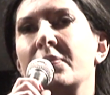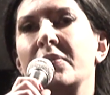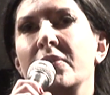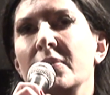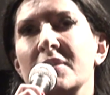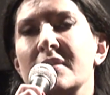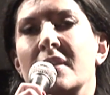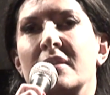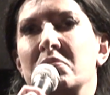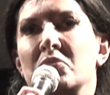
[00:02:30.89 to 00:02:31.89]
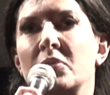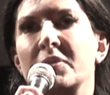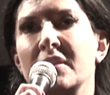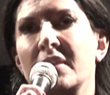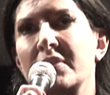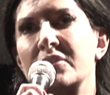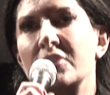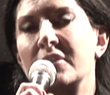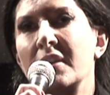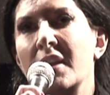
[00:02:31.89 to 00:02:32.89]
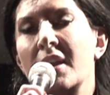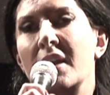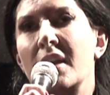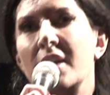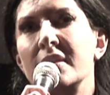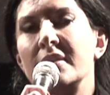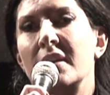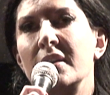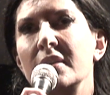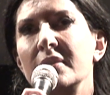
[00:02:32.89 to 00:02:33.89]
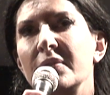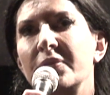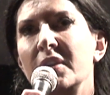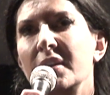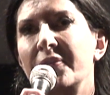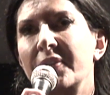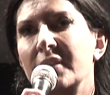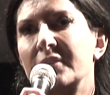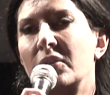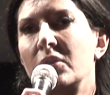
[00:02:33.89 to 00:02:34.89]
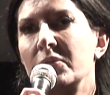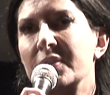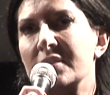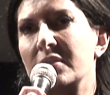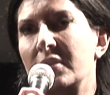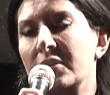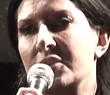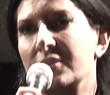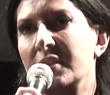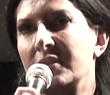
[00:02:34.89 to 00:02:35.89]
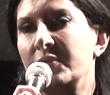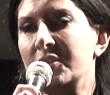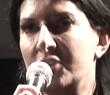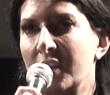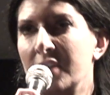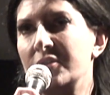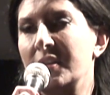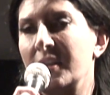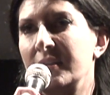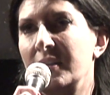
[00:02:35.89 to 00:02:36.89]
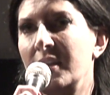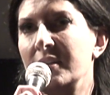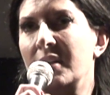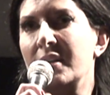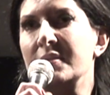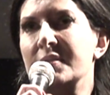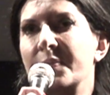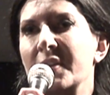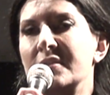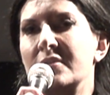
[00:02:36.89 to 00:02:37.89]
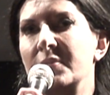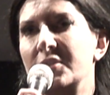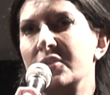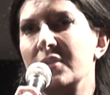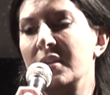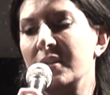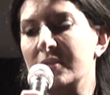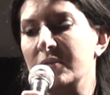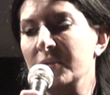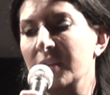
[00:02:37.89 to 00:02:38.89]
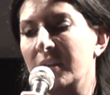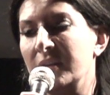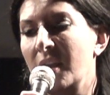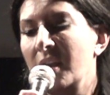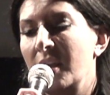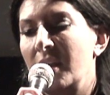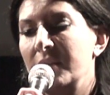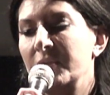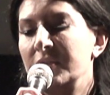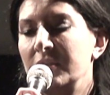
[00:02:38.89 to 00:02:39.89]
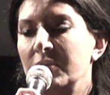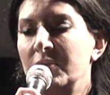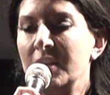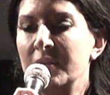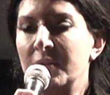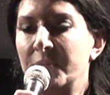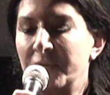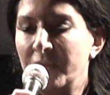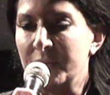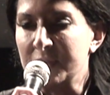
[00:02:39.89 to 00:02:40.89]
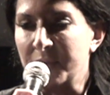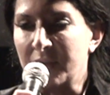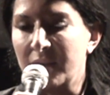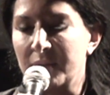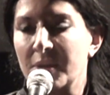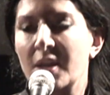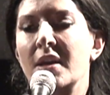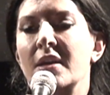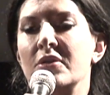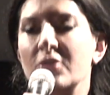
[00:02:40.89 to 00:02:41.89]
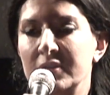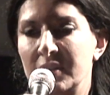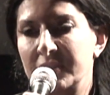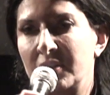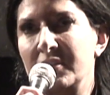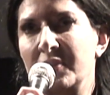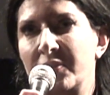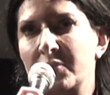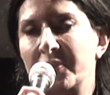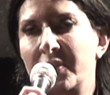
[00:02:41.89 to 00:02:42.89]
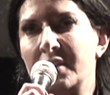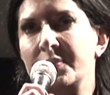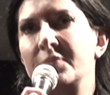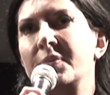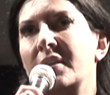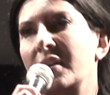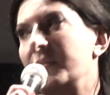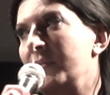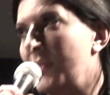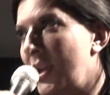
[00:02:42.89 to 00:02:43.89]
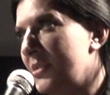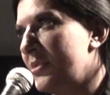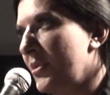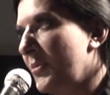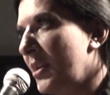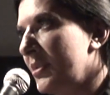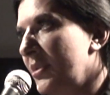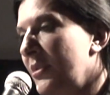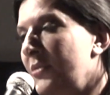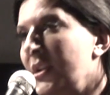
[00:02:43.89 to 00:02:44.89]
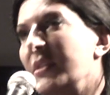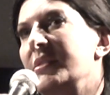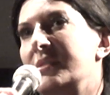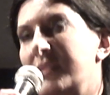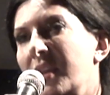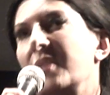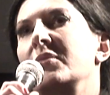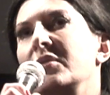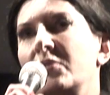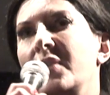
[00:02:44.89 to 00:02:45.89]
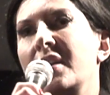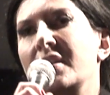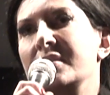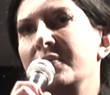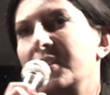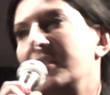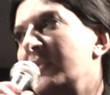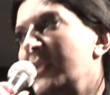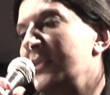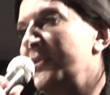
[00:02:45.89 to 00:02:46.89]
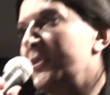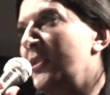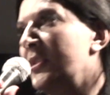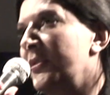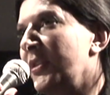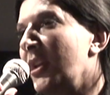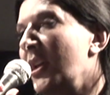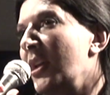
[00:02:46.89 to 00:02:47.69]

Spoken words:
Performance, like nobody gave a shit. And I really felt always urged that to change that, and I spent so much years doing it. I wanted to really, the performance become not alternative form of art, but become mainstream art, really same the way as a video and photography.